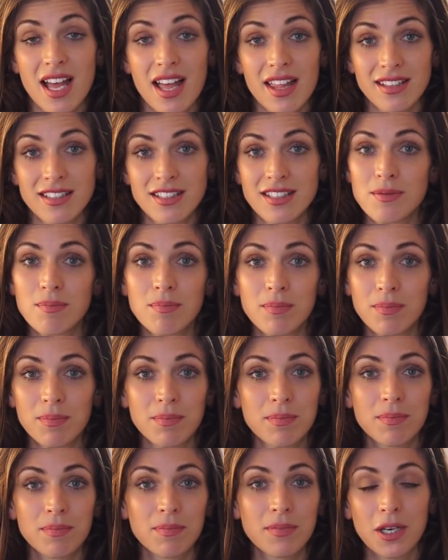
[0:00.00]
And
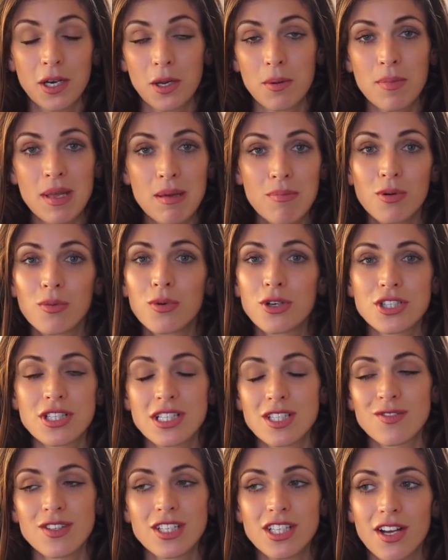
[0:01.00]
you know, people watch
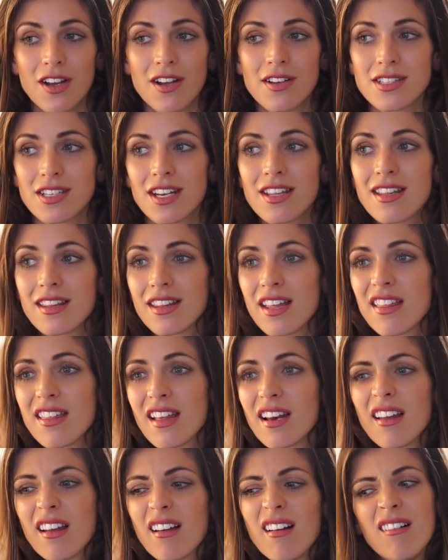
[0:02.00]
these videos and I think they
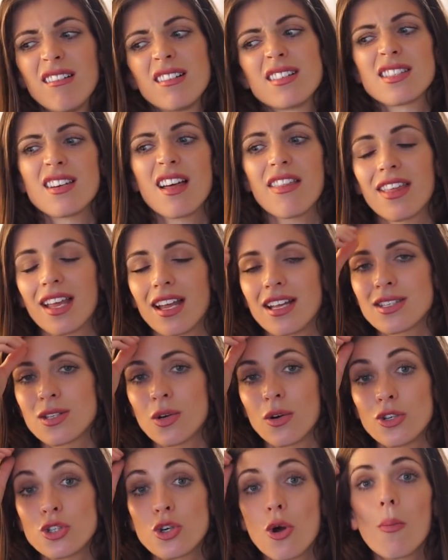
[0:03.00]
think like, oh, it's nothing, it's
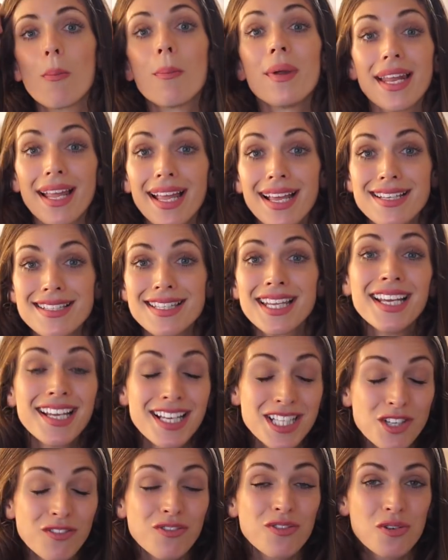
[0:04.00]
not a job, but it is.
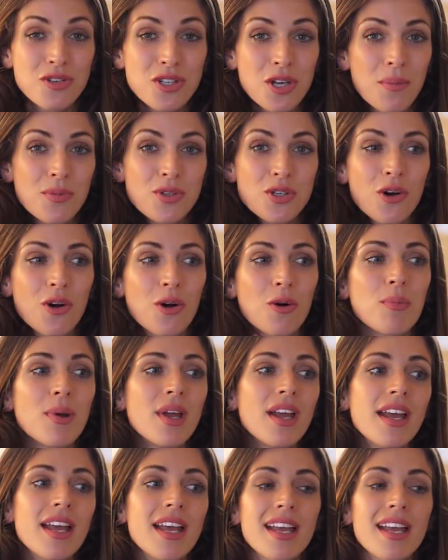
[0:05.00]
It's a full-time job.